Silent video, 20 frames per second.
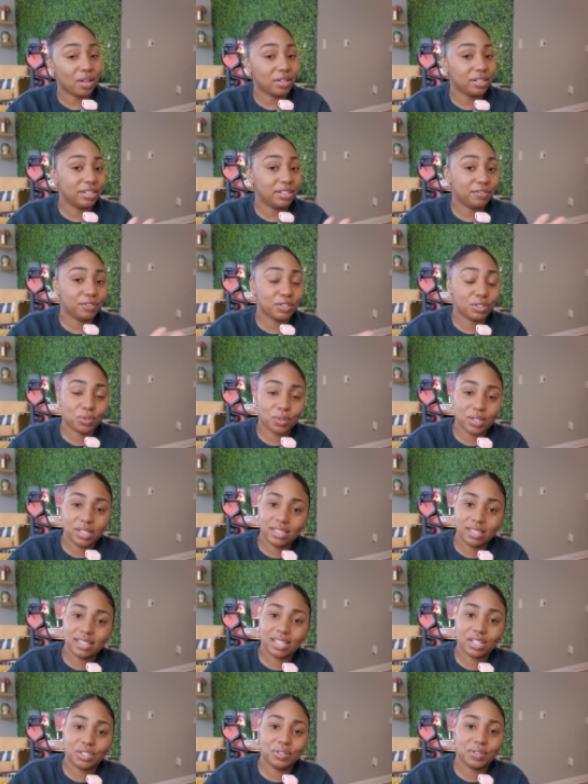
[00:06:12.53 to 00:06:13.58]
all the different
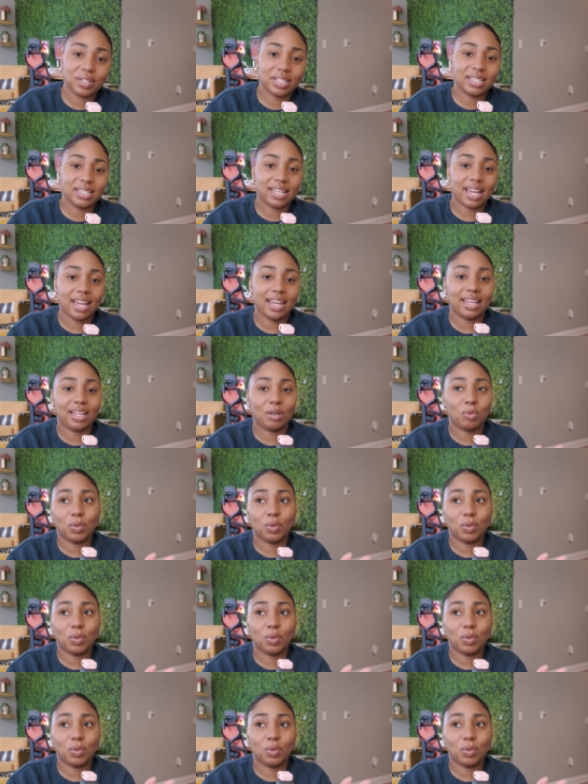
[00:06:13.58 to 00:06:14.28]
choices that you can take.